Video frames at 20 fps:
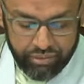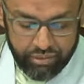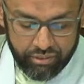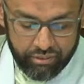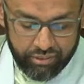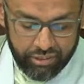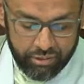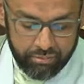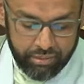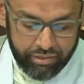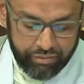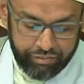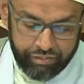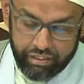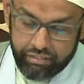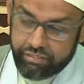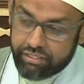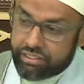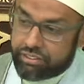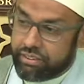One of my
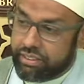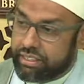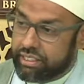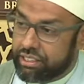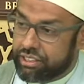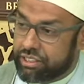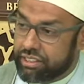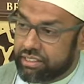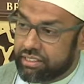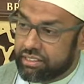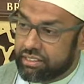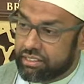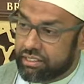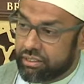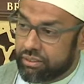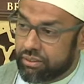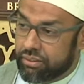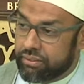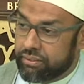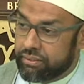favorite traditions,
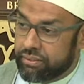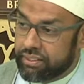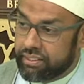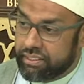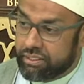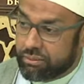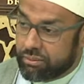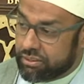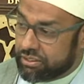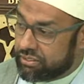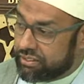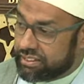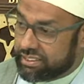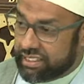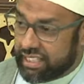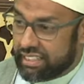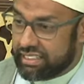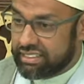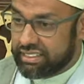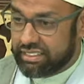you know, it was
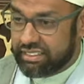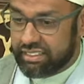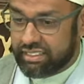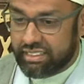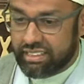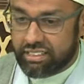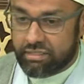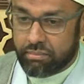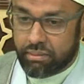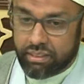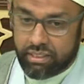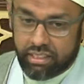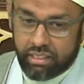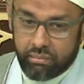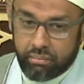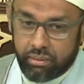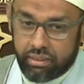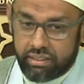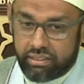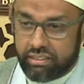recited in this
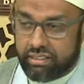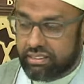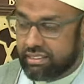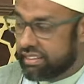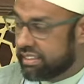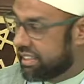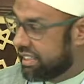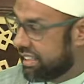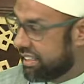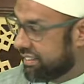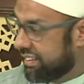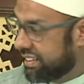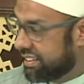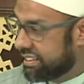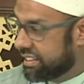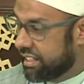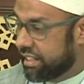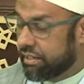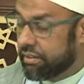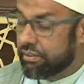manqabat today, right
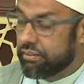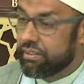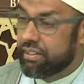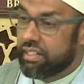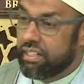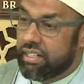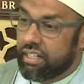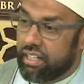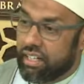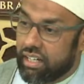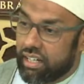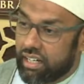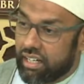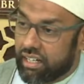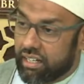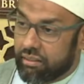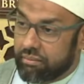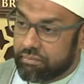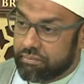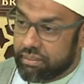now.
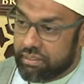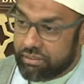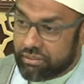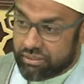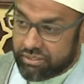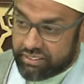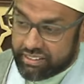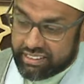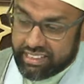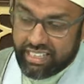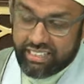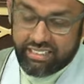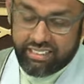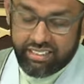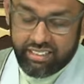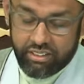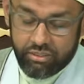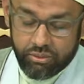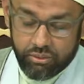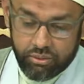It was recited
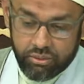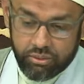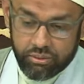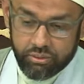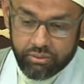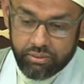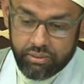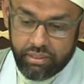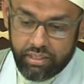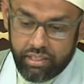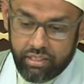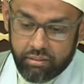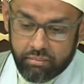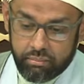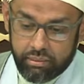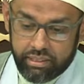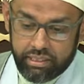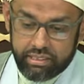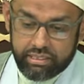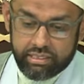in Urdu,
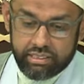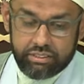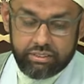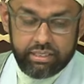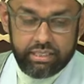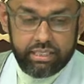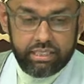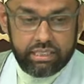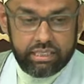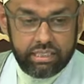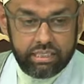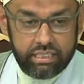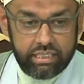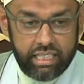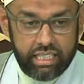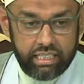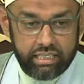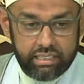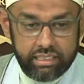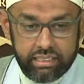but it's a tradition
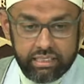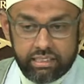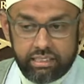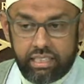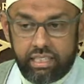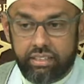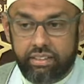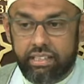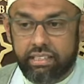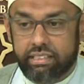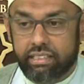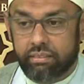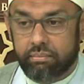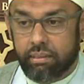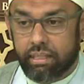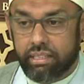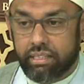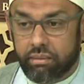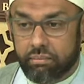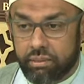that is narrated
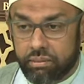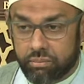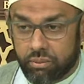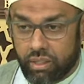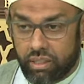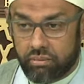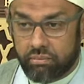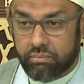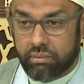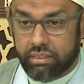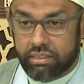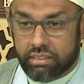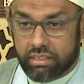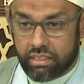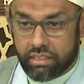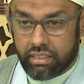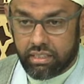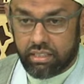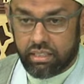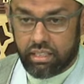by Nabi Muhammad
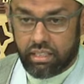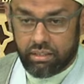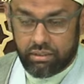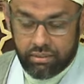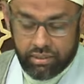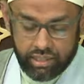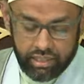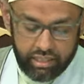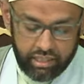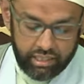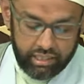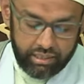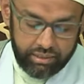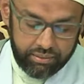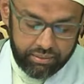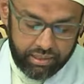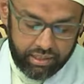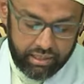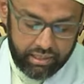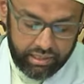sallallahu
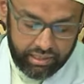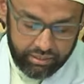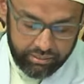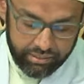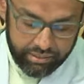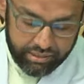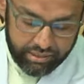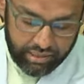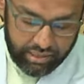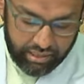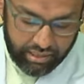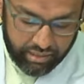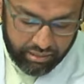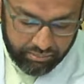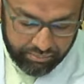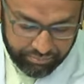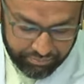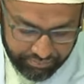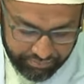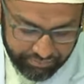alayhi wa alihi wa
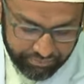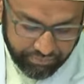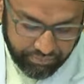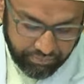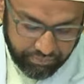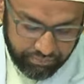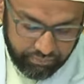sallam.